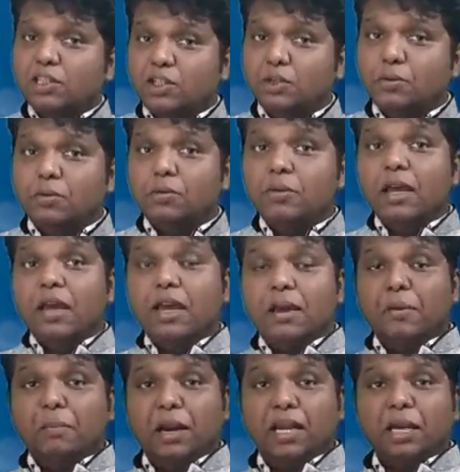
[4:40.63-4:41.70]
2
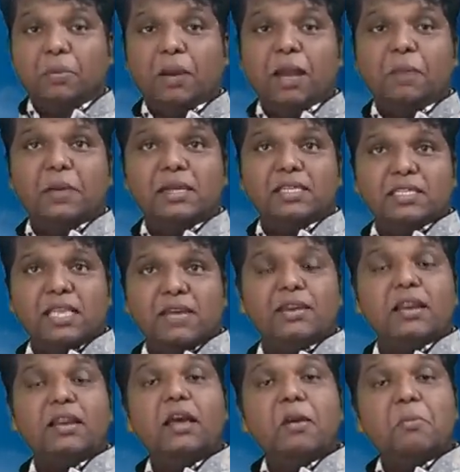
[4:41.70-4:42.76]
multiplied by
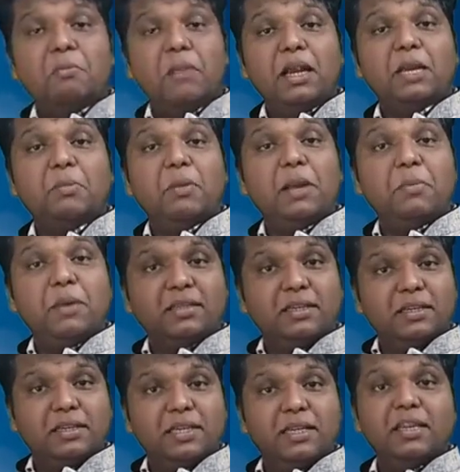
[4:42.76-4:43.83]
7 multiplied by
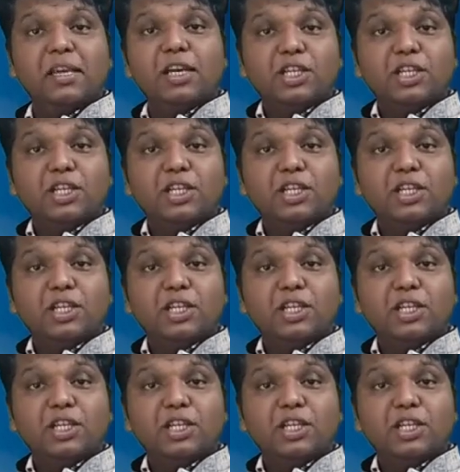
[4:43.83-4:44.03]
13.